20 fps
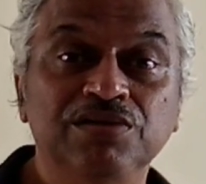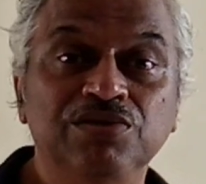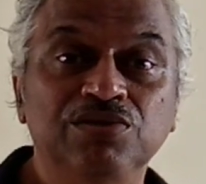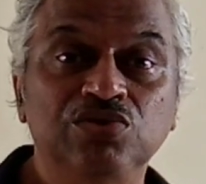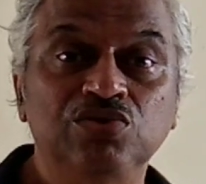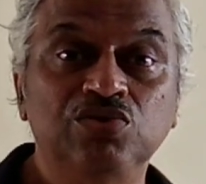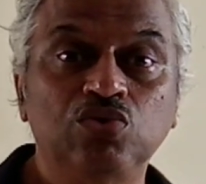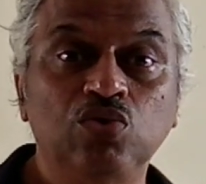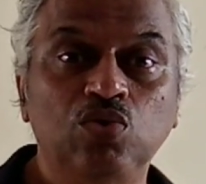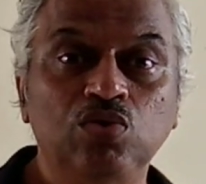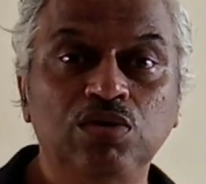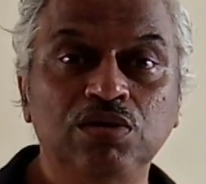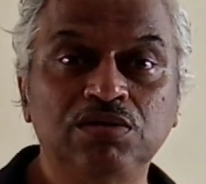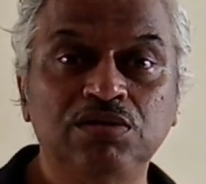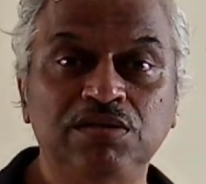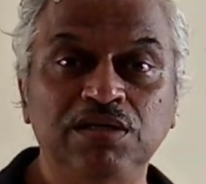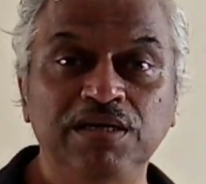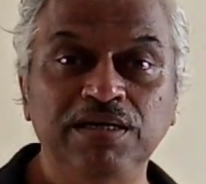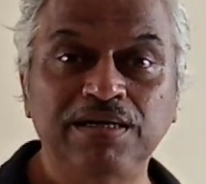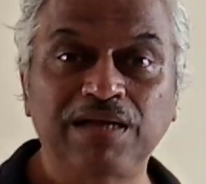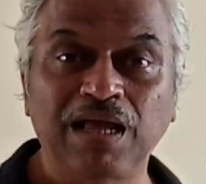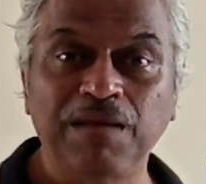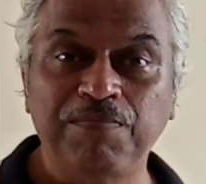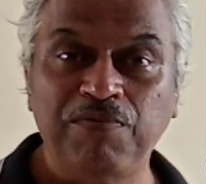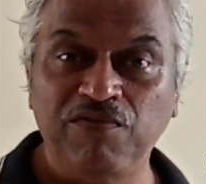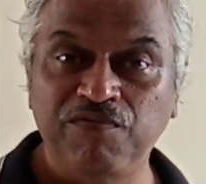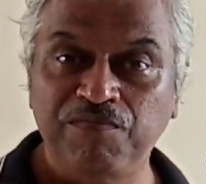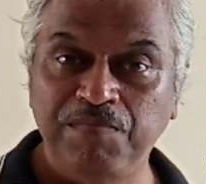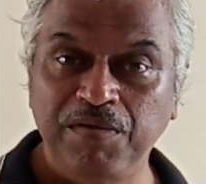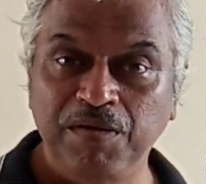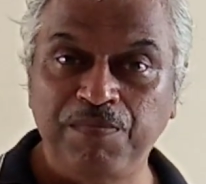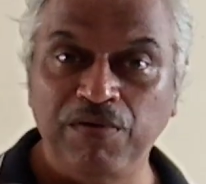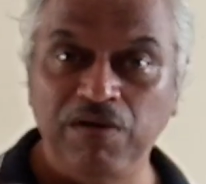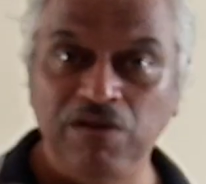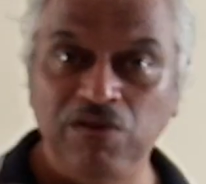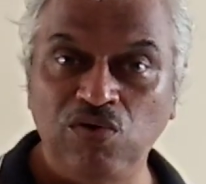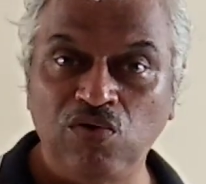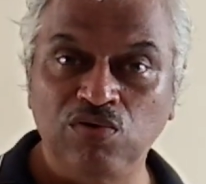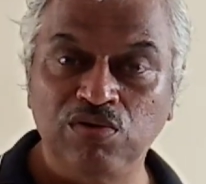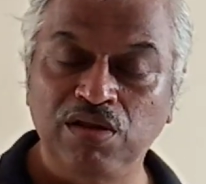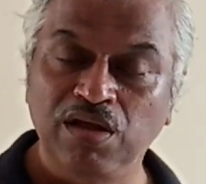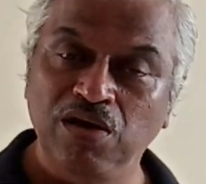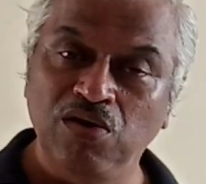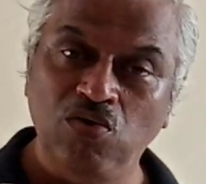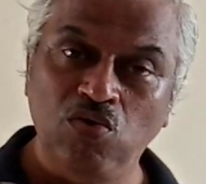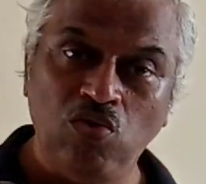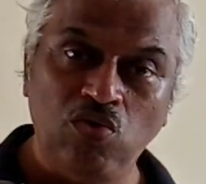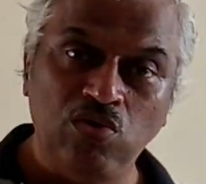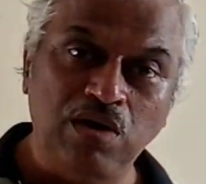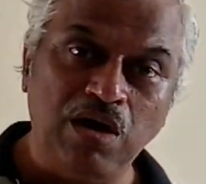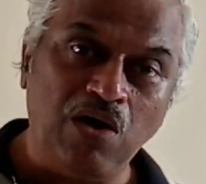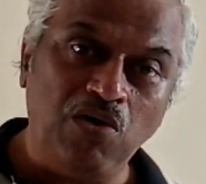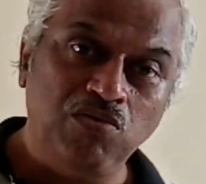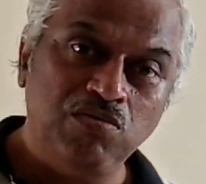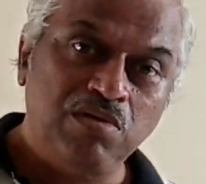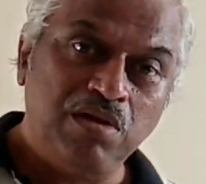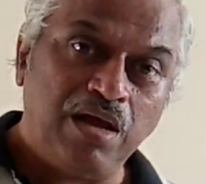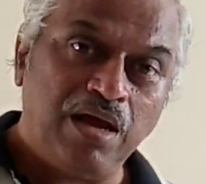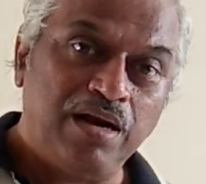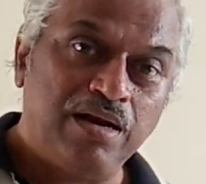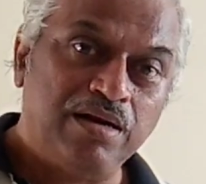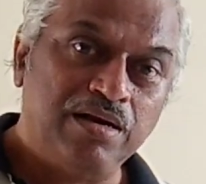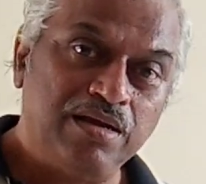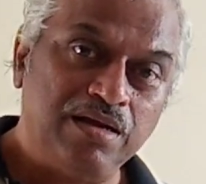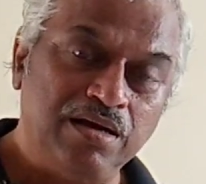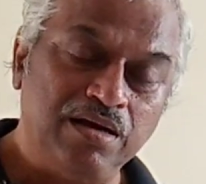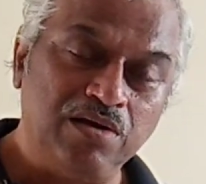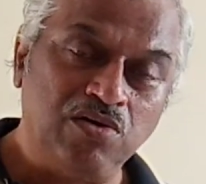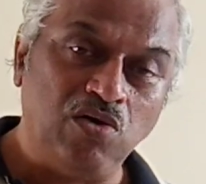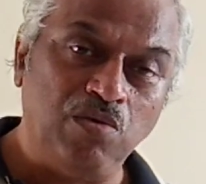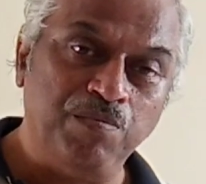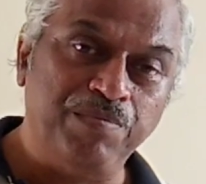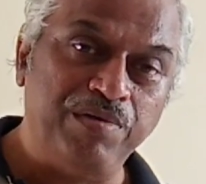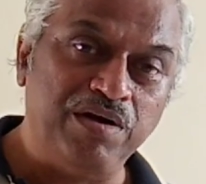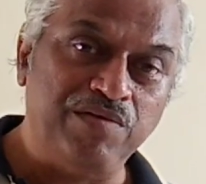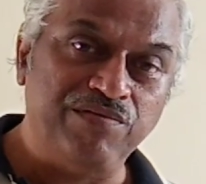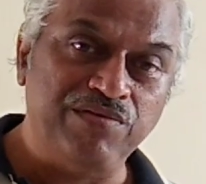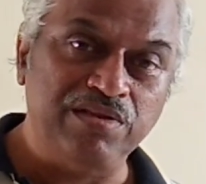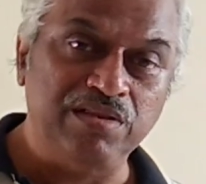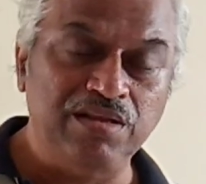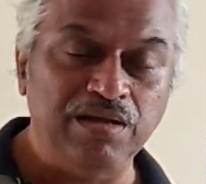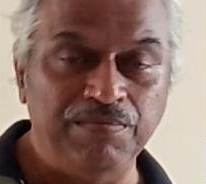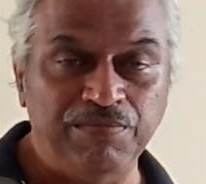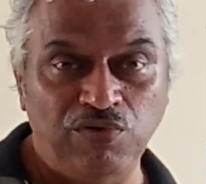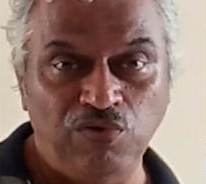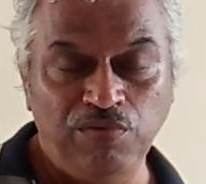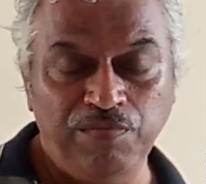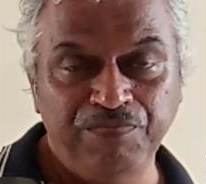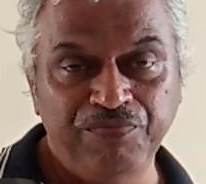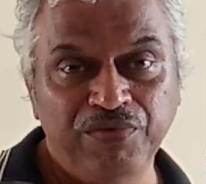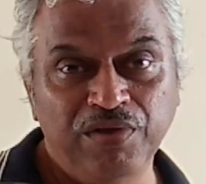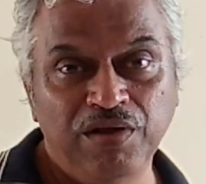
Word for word: So the C type of people, you know, they go down and uh, compete with them, you know,